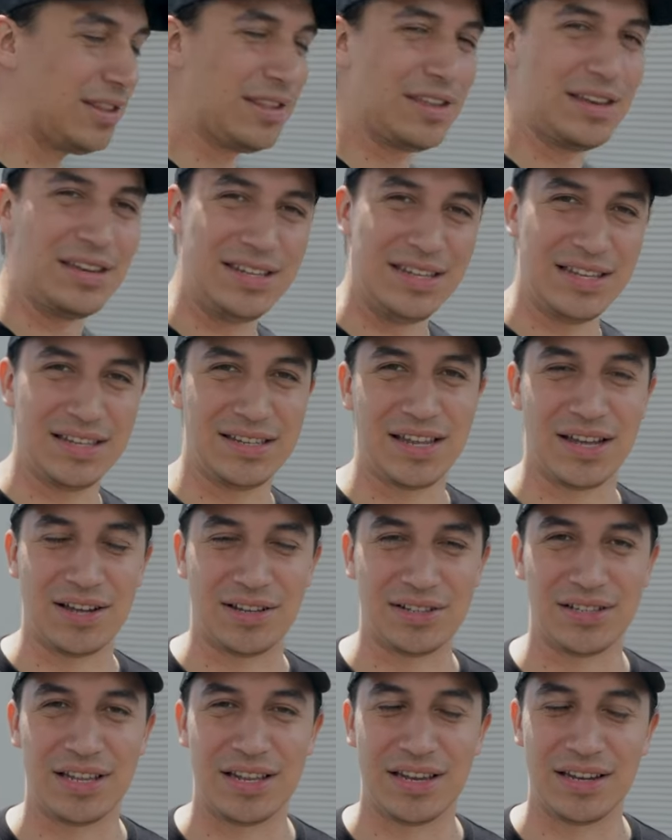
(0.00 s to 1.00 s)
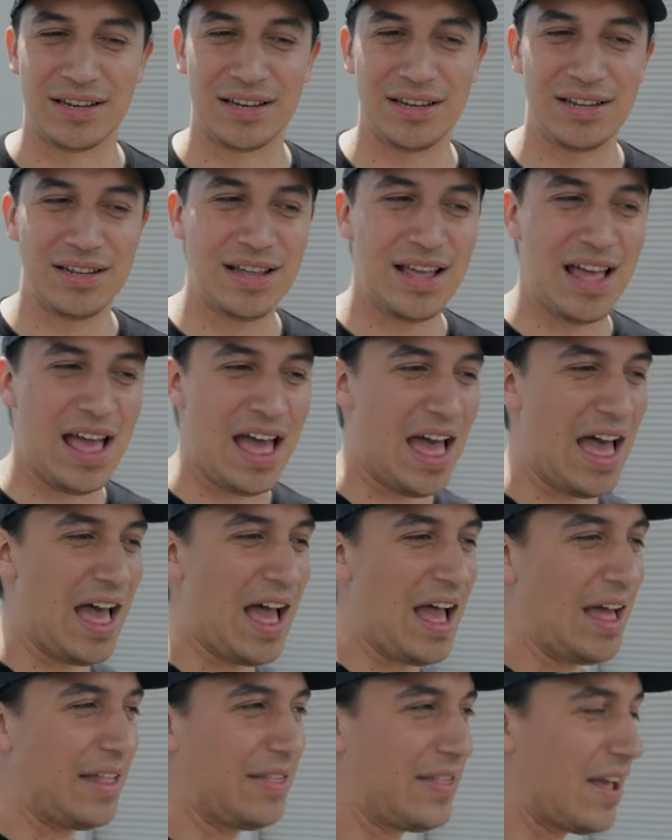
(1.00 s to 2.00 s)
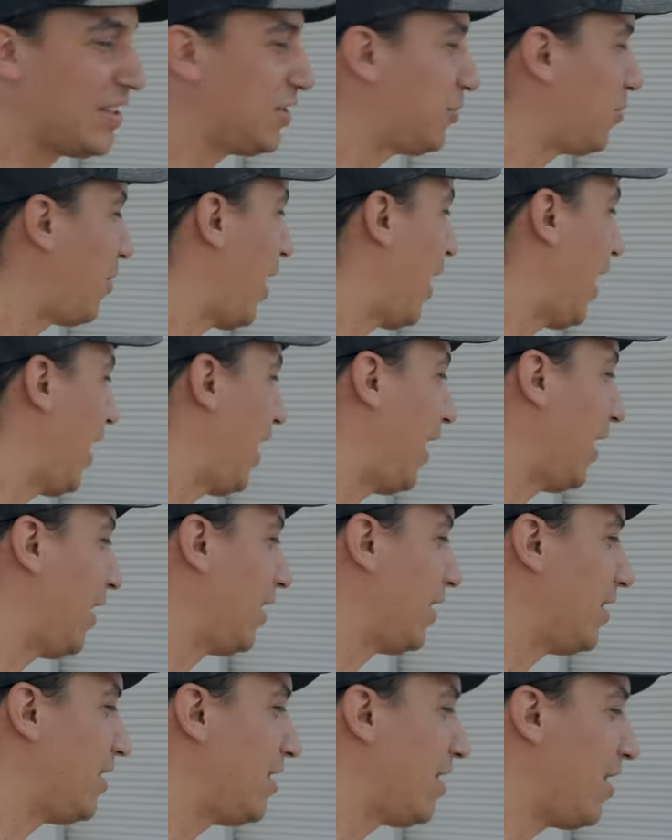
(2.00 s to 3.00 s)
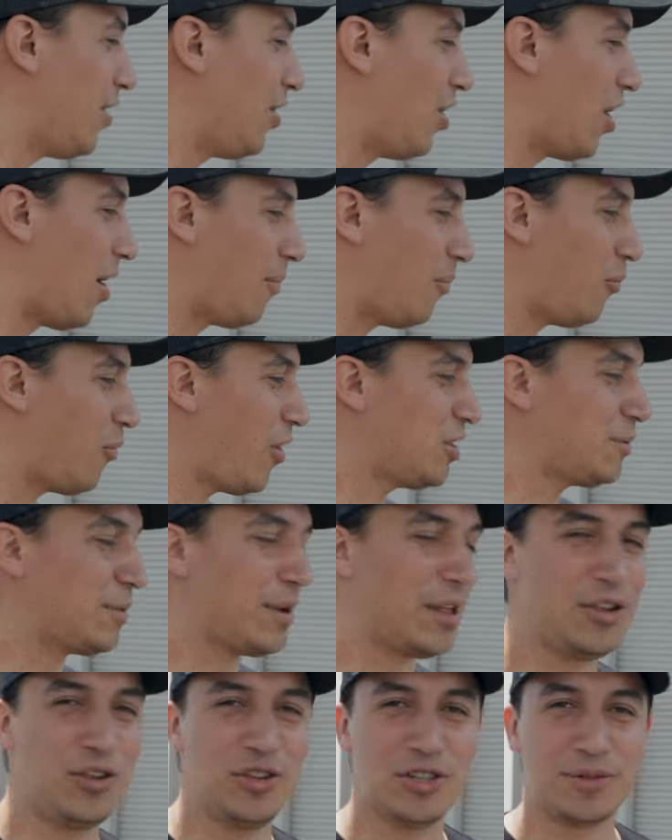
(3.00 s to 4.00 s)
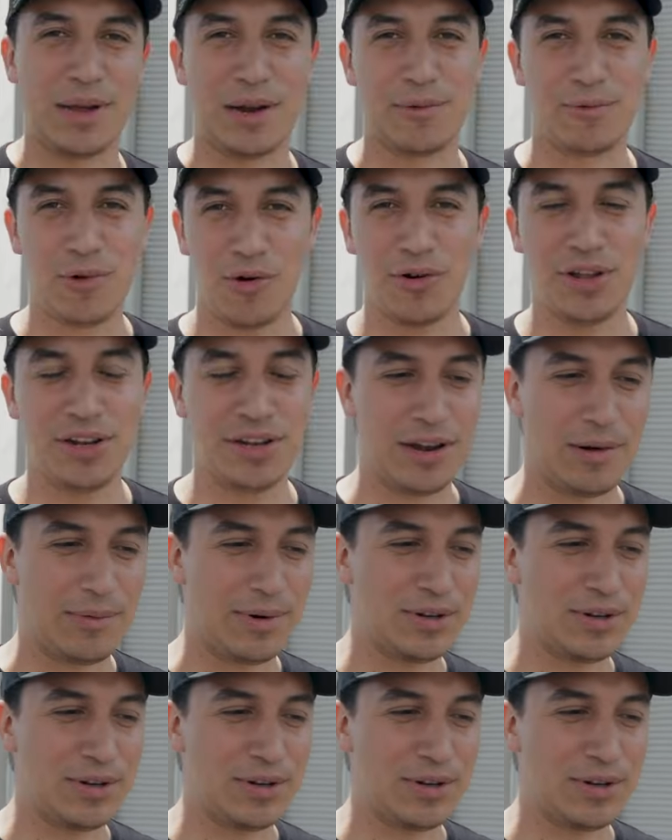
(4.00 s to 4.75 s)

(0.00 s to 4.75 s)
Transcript: the details. And that's why I'm much rather use my Ronin.